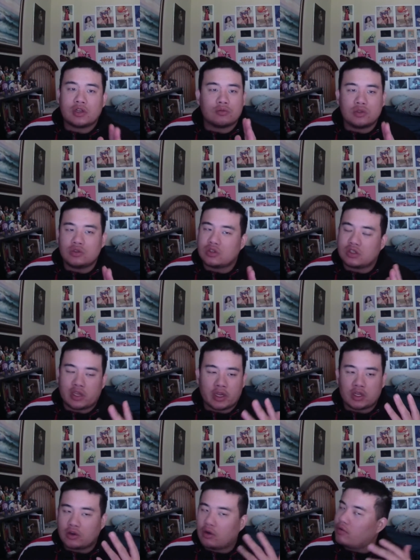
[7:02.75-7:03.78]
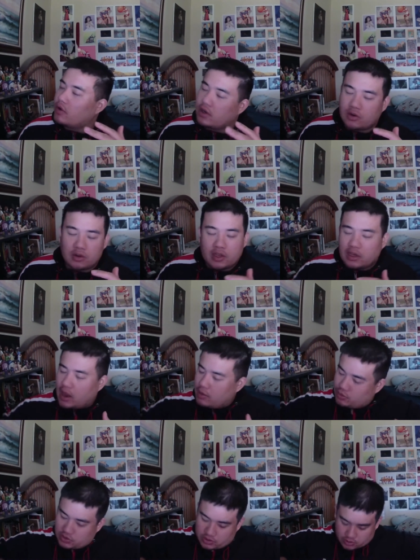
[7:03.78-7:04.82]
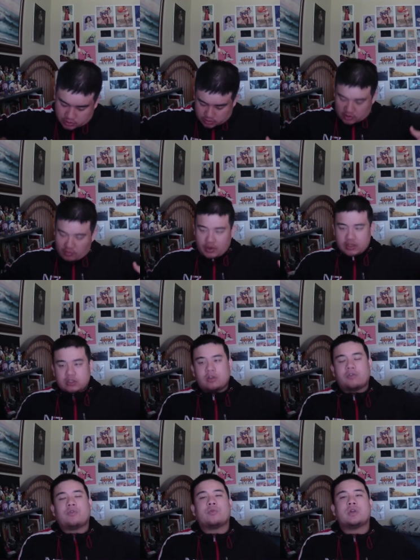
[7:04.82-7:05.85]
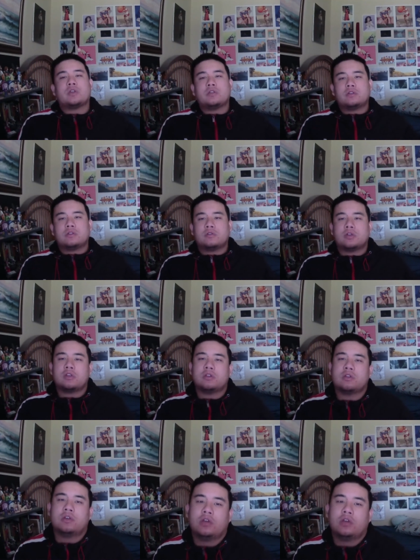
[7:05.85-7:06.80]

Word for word: Your muse is taking over, and you're like, I'm just gonna give myself away, right?